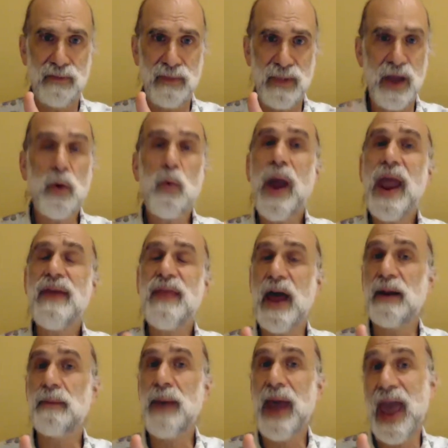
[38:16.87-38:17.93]
in a way
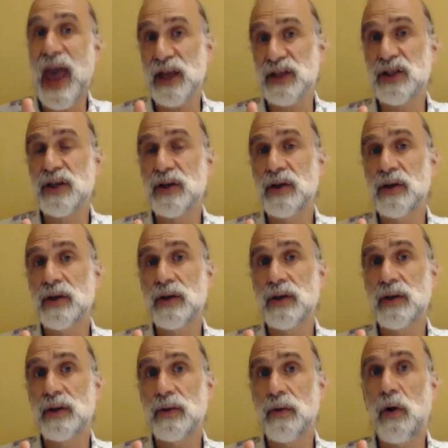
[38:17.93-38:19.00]
that passed
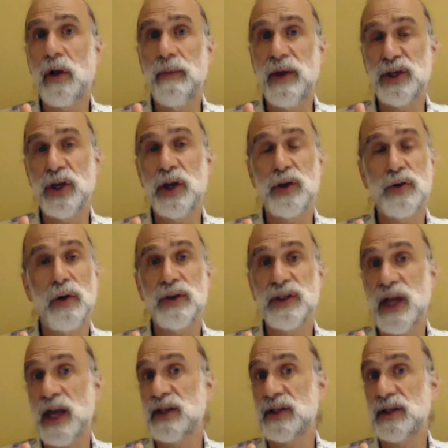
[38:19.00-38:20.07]
all emission controls
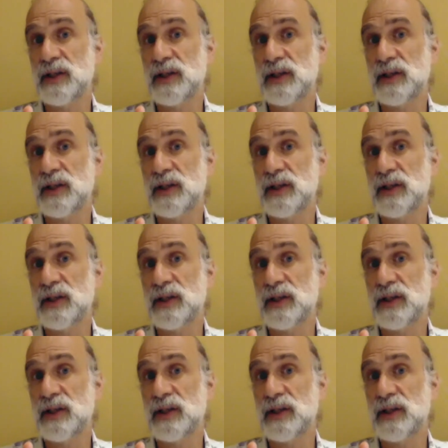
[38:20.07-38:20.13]
tests.